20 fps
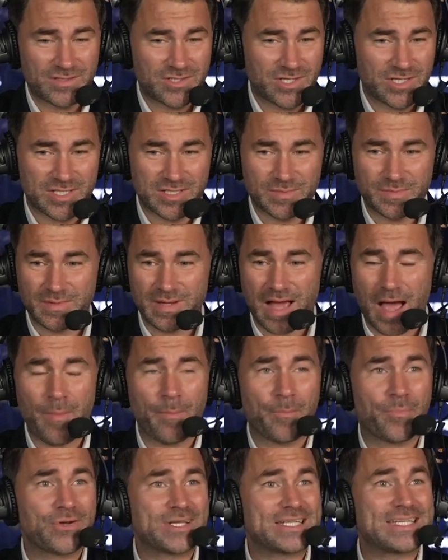just
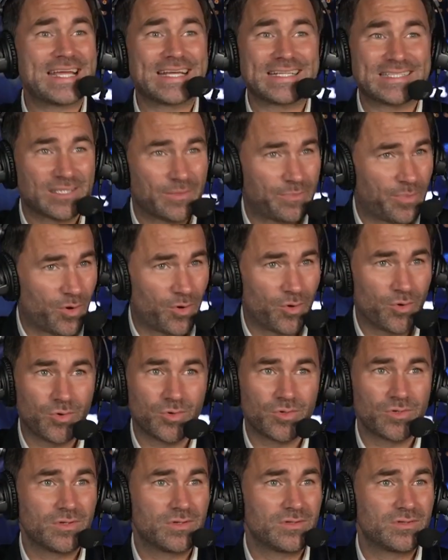unpredictable
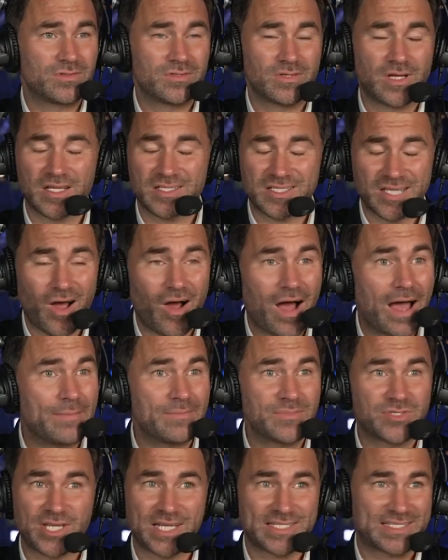at
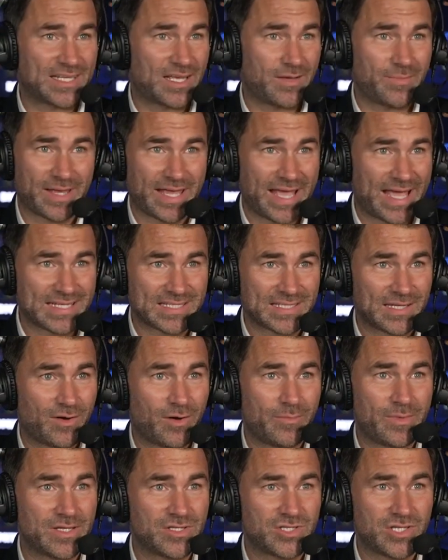times, Jessica
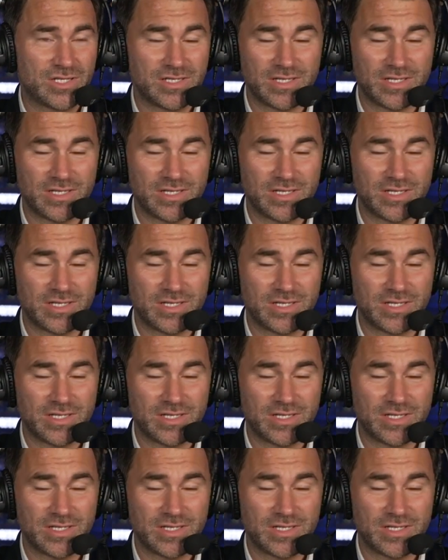McCaskill. I mean,